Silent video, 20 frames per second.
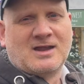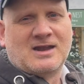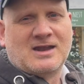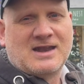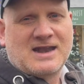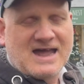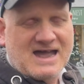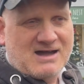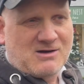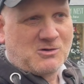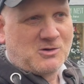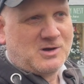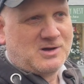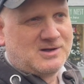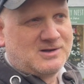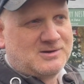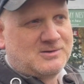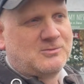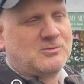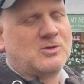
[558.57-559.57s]
Now,
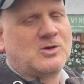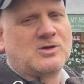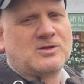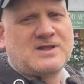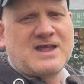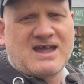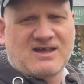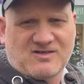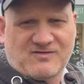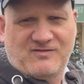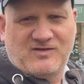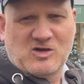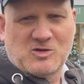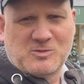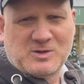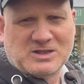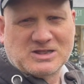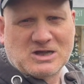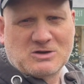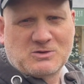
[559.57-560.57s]
the next
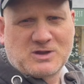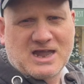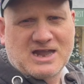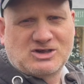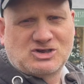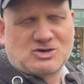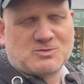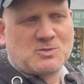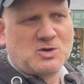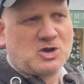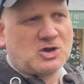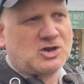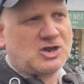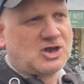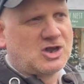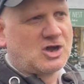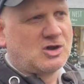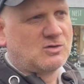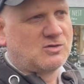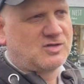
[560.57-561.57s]
filming location we're going to
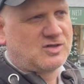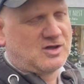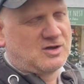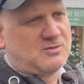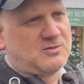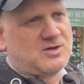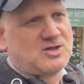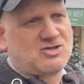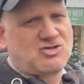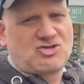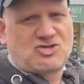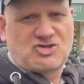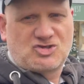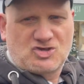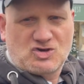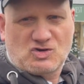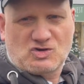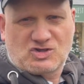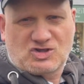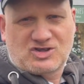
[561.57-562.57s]
go to is
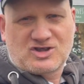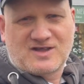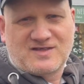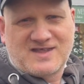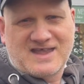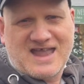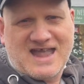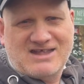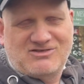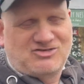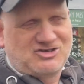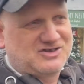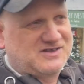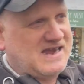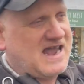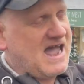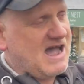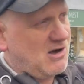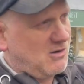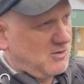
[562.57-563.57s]
just on the edge of
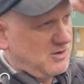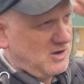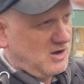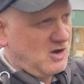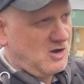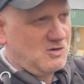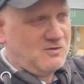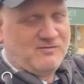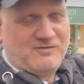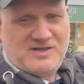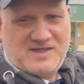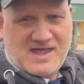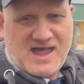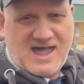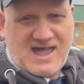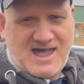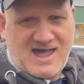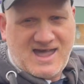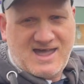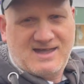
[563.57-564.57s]
town over
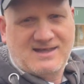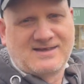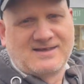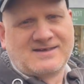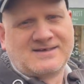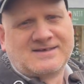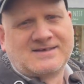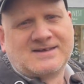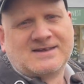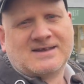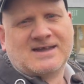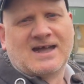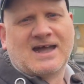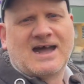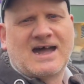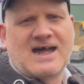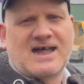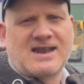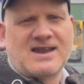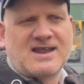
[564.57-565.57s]
there.
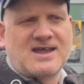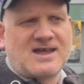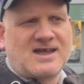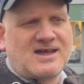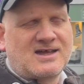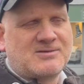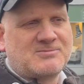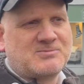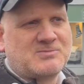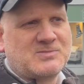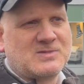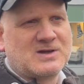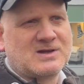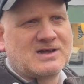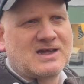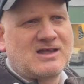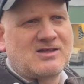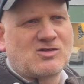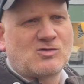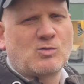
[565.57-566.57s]
And
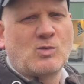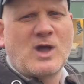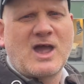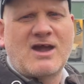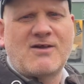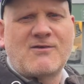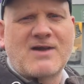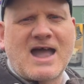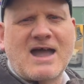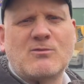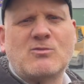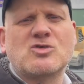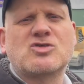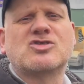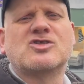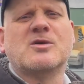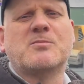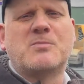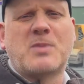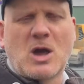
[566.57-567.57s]
it's where I was
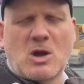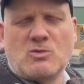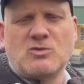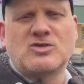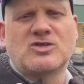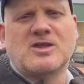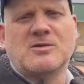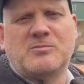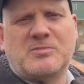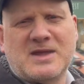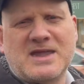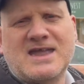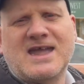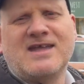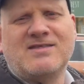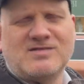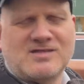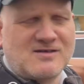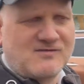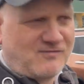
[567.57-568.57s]
supposed to be
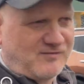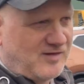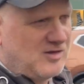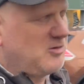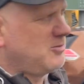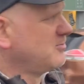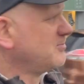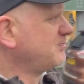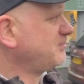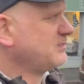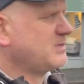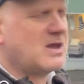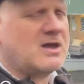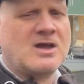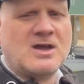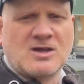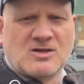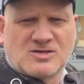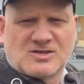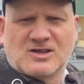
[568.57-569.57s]
in the film.
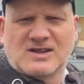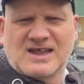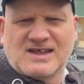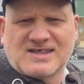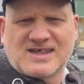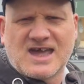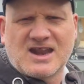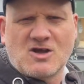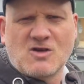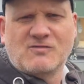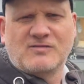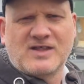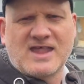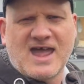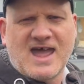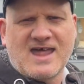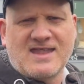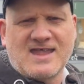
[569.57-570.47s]
So let's get over there